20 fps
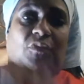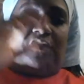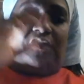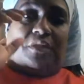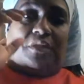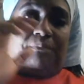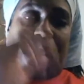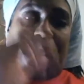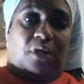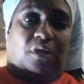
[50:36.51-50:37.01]

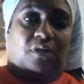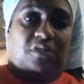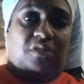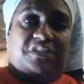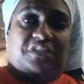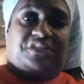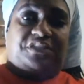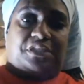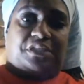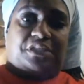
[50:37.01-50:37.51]
The
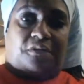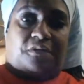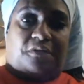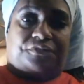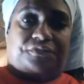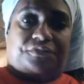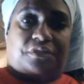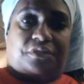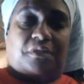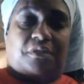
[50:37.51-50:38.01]
police
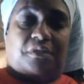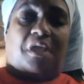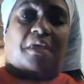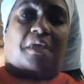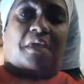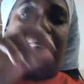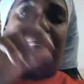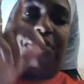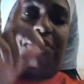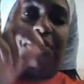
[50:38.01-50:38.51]
officer
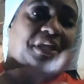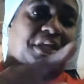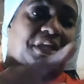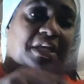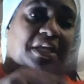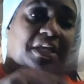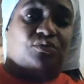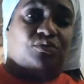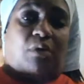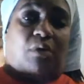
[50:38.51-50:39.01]
beat
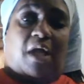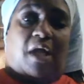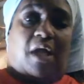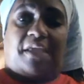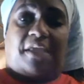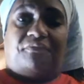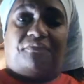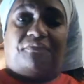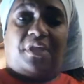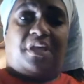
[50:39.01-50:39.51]
his
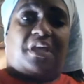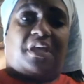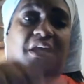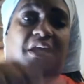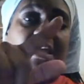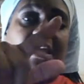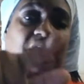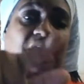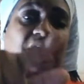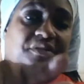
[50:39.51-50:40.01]
wife.
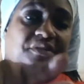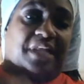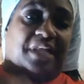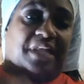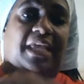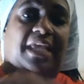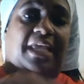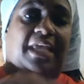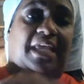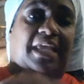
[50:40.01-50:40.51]

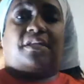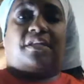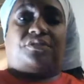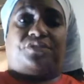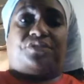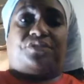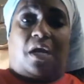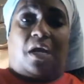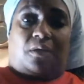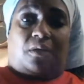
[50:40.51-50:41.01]
They had a
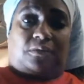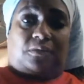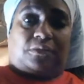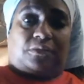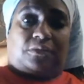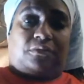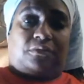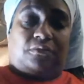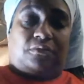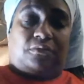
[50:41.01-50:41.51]
dog.
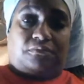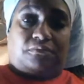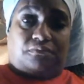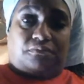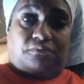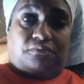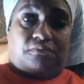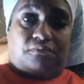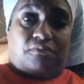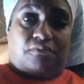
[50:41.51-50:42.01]

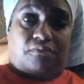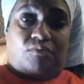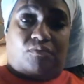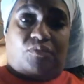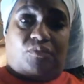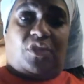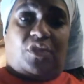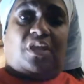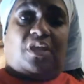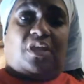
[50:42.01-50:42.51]

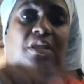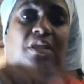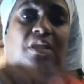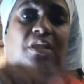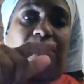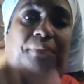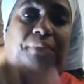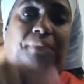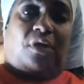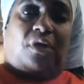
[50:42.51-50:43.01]
The
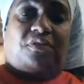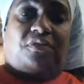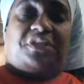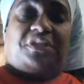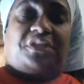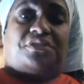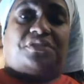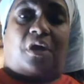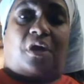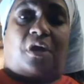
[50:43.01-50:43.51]

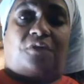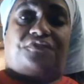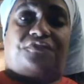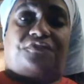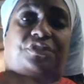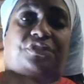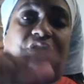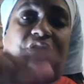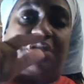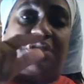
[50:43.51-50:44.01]
police officer
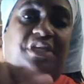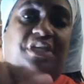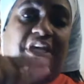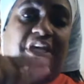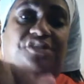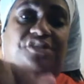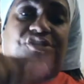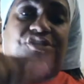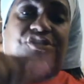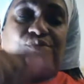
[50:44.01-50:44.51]
couldn't
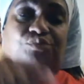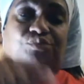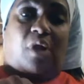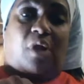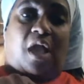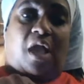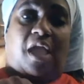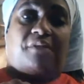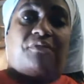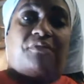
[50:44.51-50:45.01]
catch his
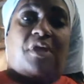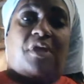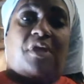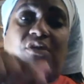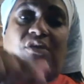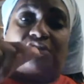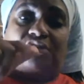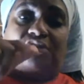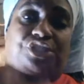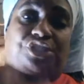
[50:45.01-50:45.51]
wife
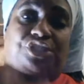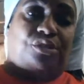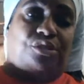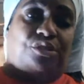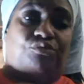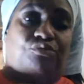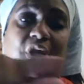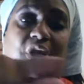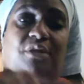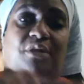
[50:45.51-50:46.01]
because she was
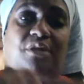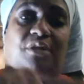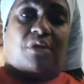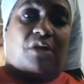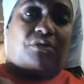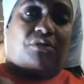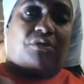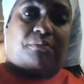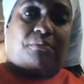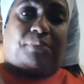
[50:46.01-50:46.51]
running
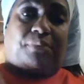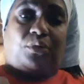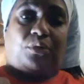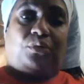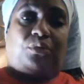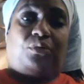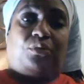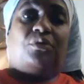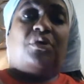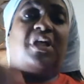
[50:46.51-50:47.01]
around the
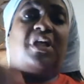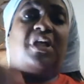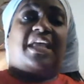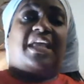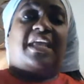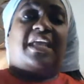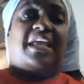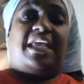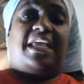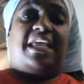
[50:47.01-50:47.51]
pool.
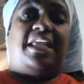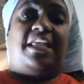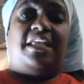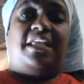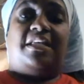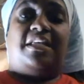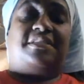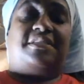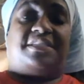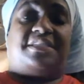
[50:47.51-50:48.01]
He
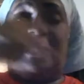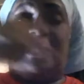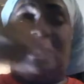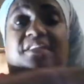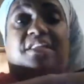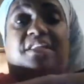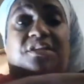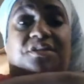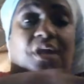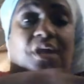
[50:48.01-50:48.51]
sicked
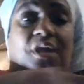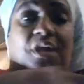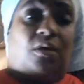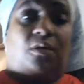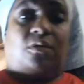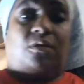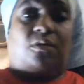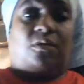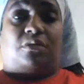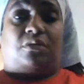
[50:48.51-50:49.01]
the
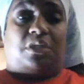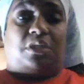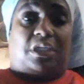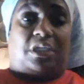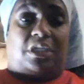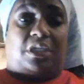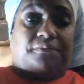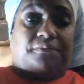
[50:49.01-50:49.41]
dog on her.